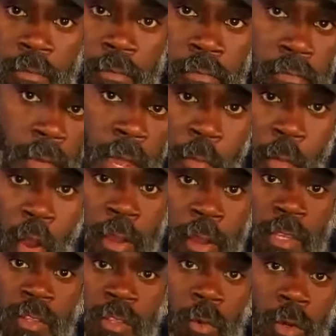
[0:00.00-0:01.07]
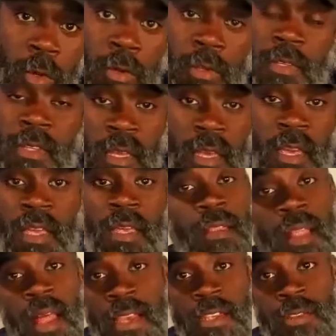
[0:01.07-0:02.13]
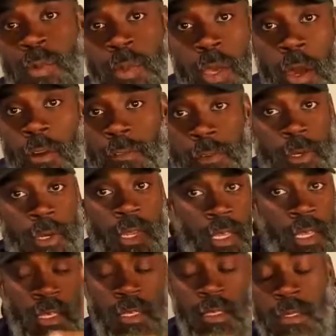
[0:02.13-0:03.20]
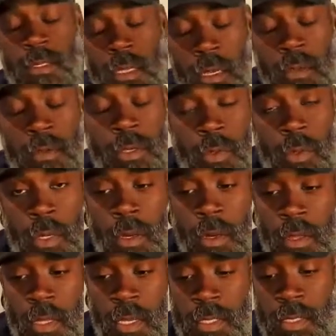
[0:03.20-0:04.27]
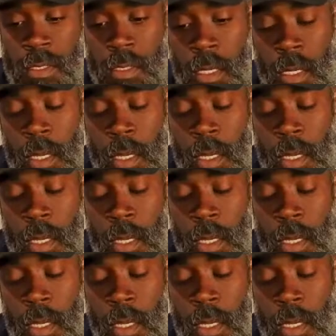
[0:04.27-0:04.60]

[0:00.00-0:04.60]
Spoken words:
my marketing works. He likes what we offer, and he's, doing all this.